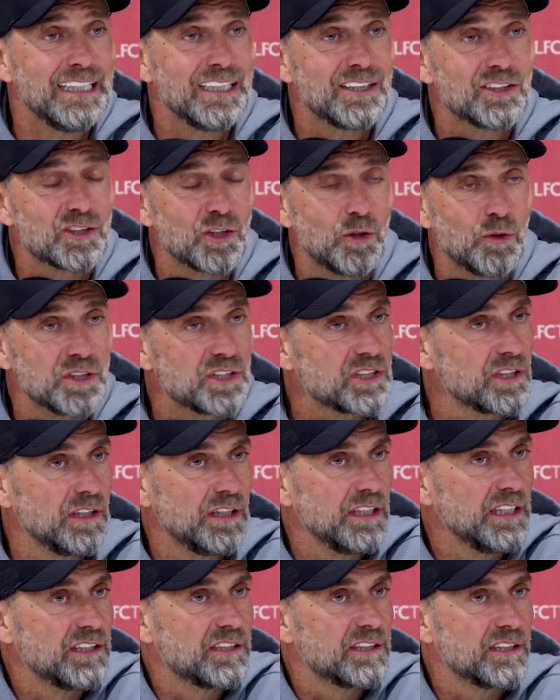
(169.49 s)
And so it's
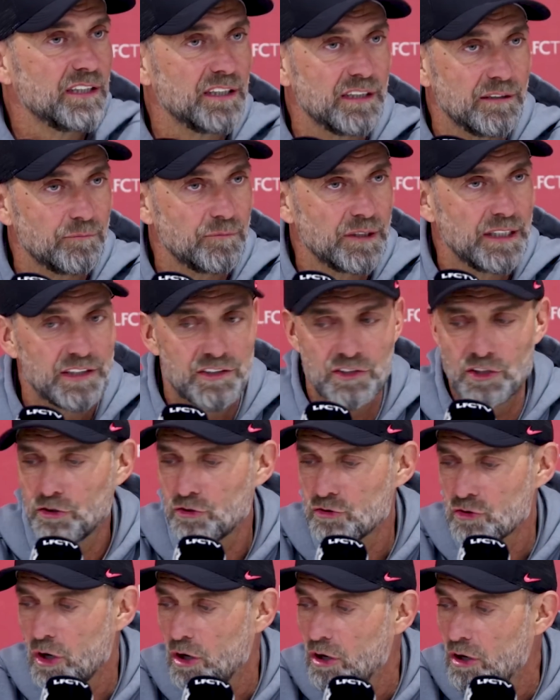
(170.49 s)
a it's a it's a
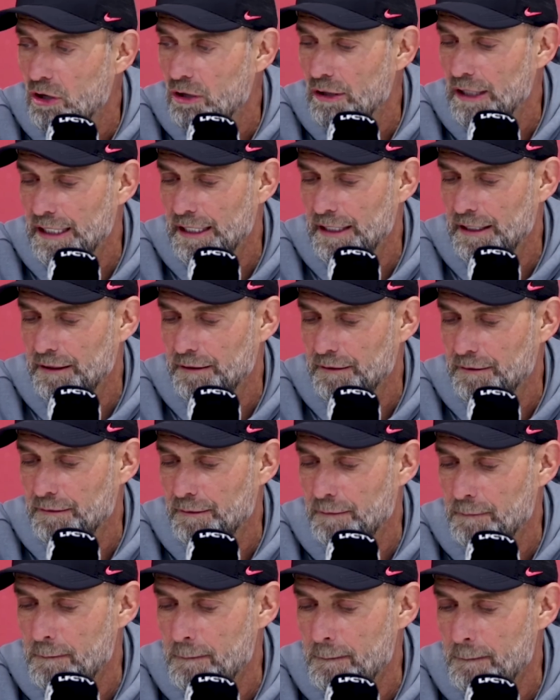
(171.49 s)
draw, and
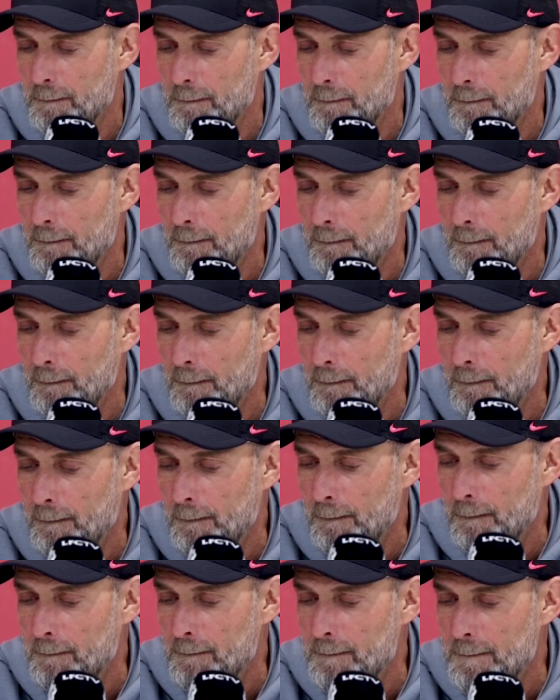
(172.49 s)

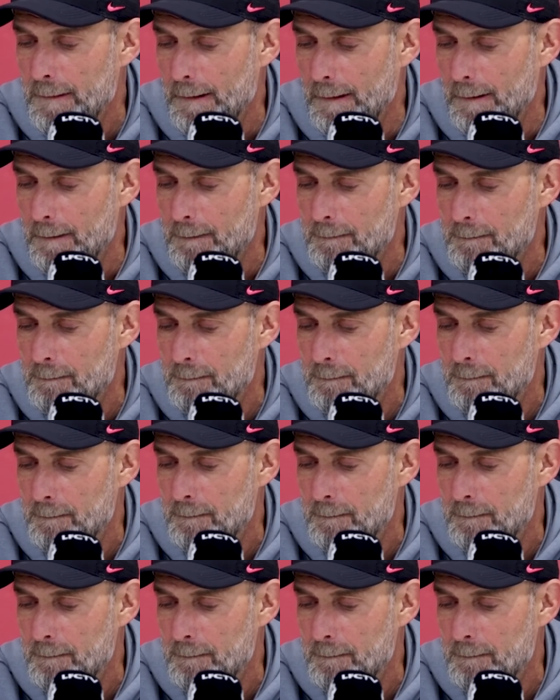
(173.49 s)
uh,